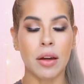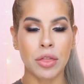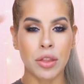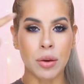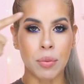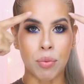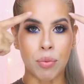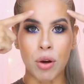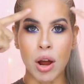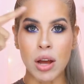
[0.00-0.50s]

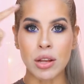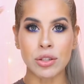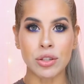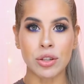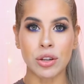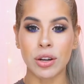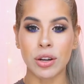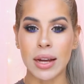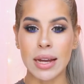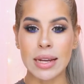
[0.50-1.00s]
The
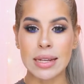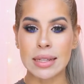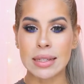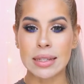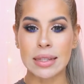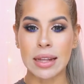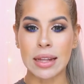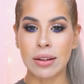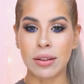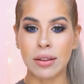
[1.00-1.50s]
bronzer is
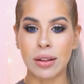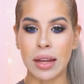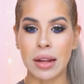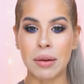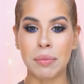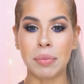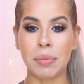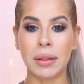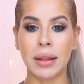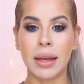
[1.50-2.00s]
still
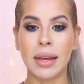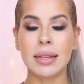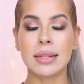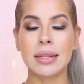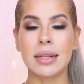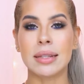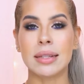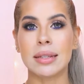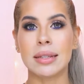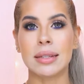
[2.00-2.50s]
in
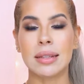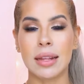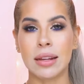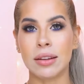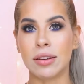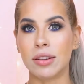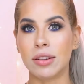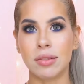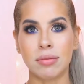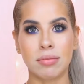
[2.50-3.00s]
place. It's
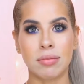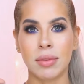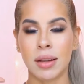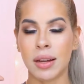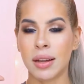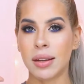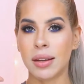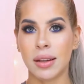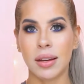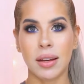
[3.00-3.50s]
still
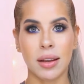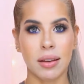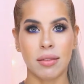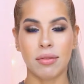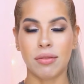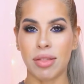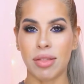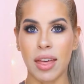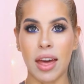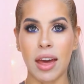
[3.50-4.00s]

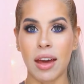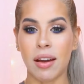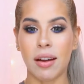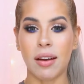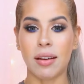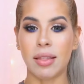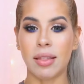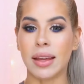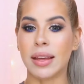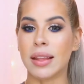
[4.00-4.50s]

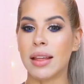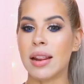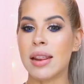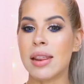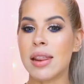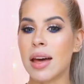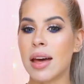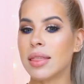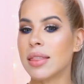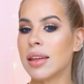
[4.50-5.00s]
there. Like,
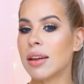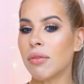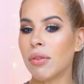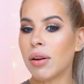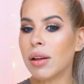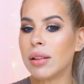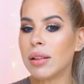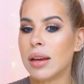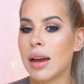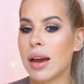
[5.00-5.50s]
nothing
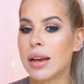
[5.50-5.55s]
really